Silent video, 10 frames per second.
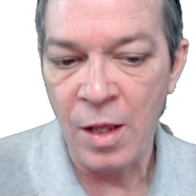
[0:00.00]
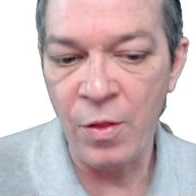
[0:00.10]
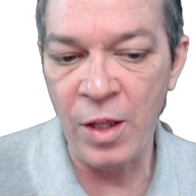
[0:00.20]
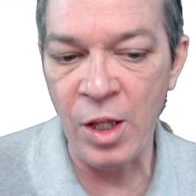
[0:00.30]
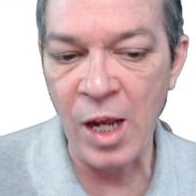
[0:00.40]

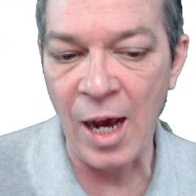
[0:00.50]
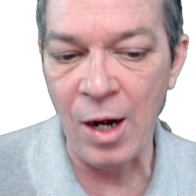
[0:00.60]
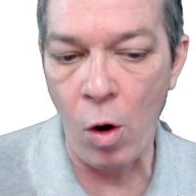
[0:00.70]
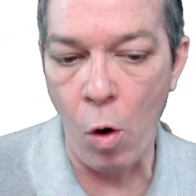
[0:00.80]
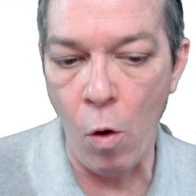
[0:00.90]
Then you
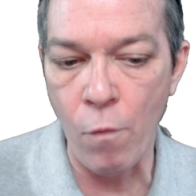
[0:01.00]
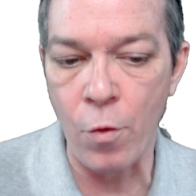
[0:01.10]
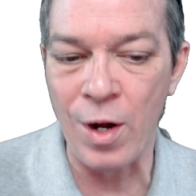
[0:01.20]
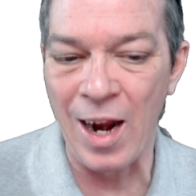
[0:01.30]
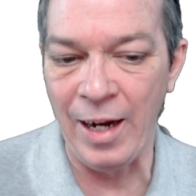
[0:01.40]
got
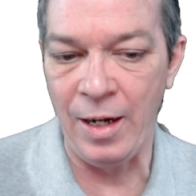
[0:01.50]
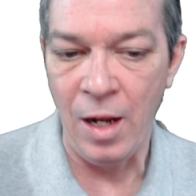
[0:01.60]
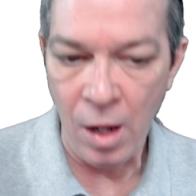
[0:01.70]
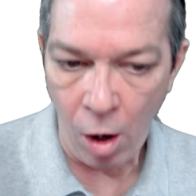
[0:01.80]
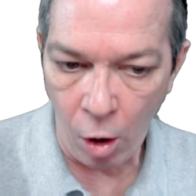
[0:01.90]
overnight
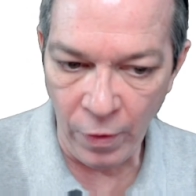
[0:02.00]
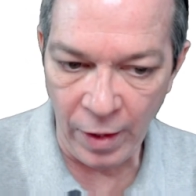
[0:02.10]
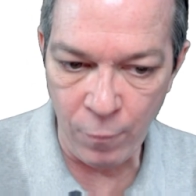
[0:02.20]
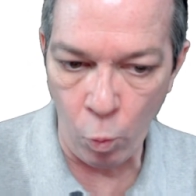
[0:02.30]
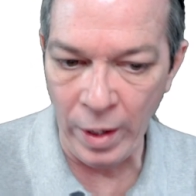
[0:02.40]
all
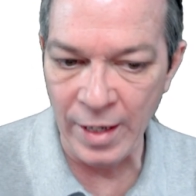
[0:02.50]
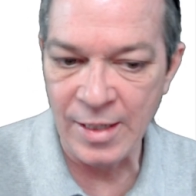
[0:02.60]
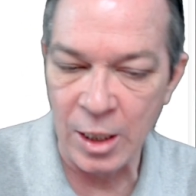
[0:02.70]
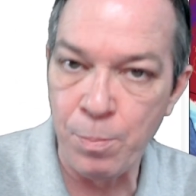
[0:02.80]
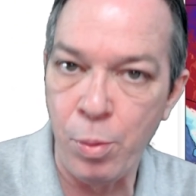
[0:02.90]
that winds
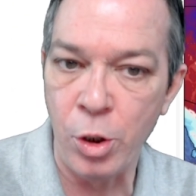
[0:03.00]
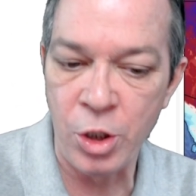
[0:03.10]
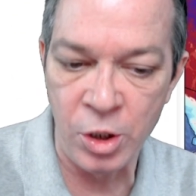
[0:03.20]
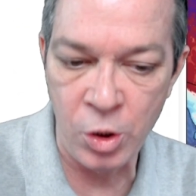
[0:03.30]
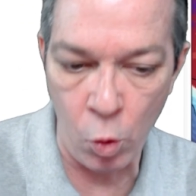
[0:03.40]
that's
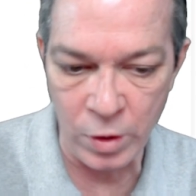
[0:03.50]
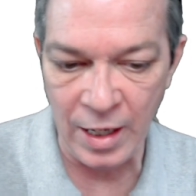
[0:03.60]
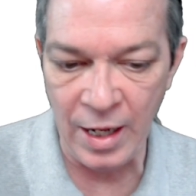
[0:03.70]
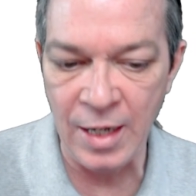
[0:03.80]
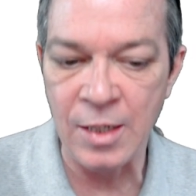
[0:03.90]
pushing towards
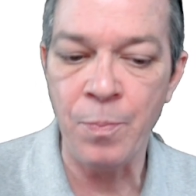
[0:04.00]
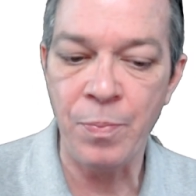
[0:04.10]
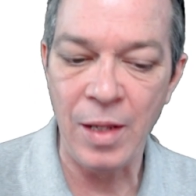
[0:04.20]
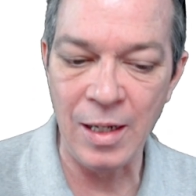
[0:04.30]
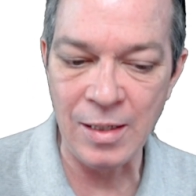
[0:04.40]
the east,
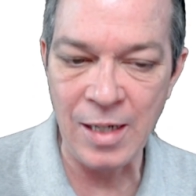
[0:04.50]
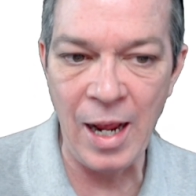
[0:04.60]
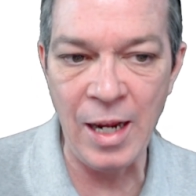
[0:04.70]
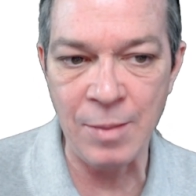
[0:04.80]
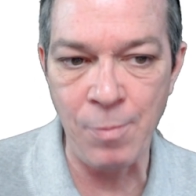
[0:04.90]
it
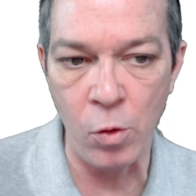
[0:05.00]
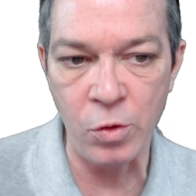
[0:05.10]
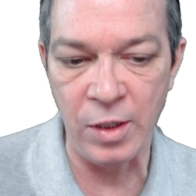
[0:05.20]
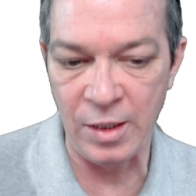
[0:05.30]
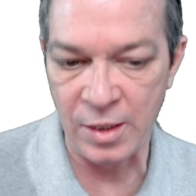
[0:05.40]
stays
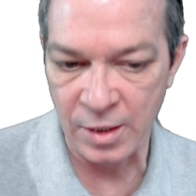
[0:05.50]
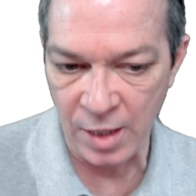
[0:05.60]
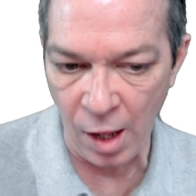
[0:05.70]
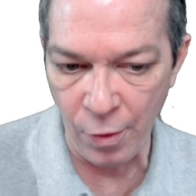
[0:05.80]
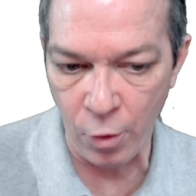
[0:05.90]
mostly
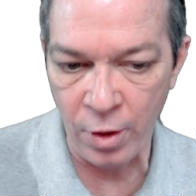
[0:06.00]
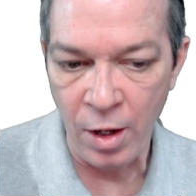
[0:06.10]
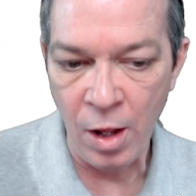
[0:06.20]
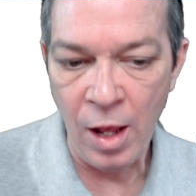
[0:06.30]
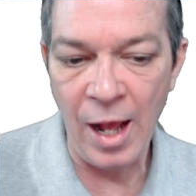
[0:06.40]
southern
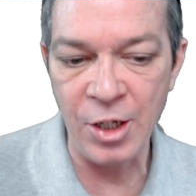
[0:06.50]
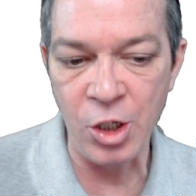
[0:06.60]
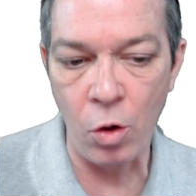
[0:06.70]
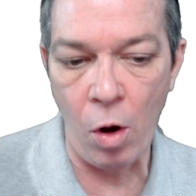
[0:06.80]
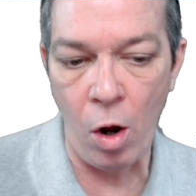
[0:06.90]
as you
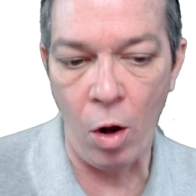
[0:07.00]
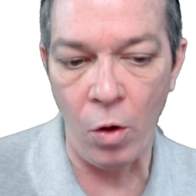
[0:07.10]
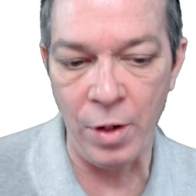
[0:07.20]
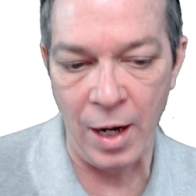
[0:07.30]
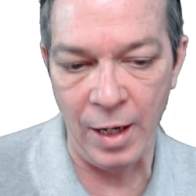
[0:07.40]
go all
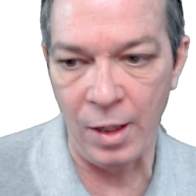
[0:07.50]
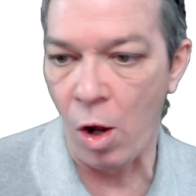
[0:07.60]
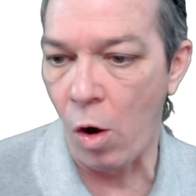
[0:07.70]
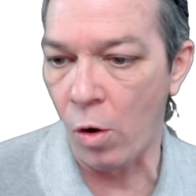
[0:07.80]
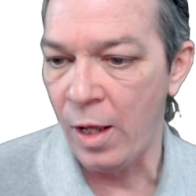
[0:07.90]
night
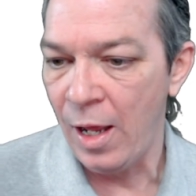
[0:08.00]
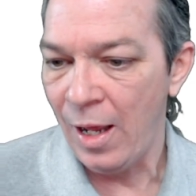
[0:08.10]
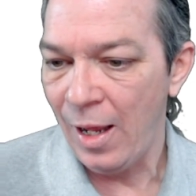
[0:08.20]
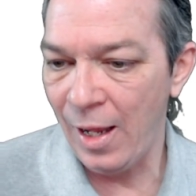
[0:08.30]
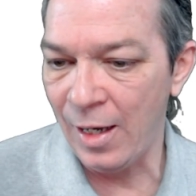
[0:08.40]
long
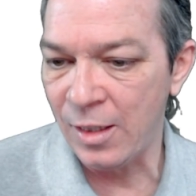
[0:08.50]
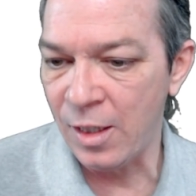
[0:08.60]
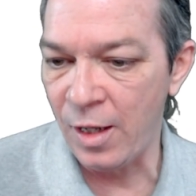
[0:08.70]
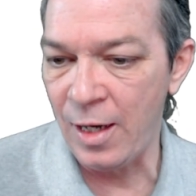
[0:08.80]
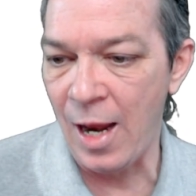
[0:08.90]
into
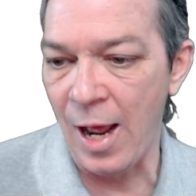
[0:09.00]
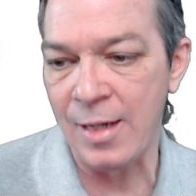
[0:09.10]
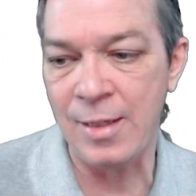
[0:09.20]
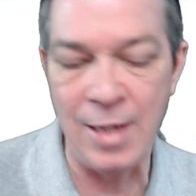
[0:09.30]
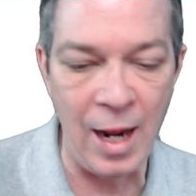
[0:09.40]
the
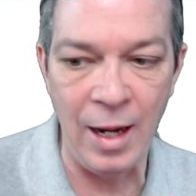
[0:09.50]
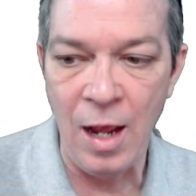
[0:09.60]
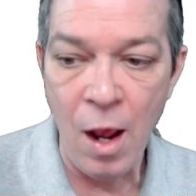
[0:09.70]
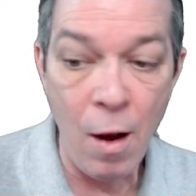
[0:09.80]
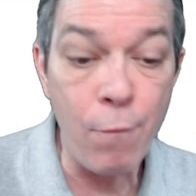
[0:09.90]
next day
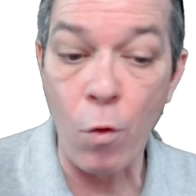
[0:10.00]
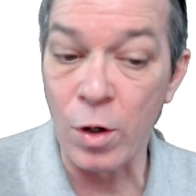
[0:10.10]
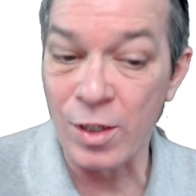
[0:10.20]
for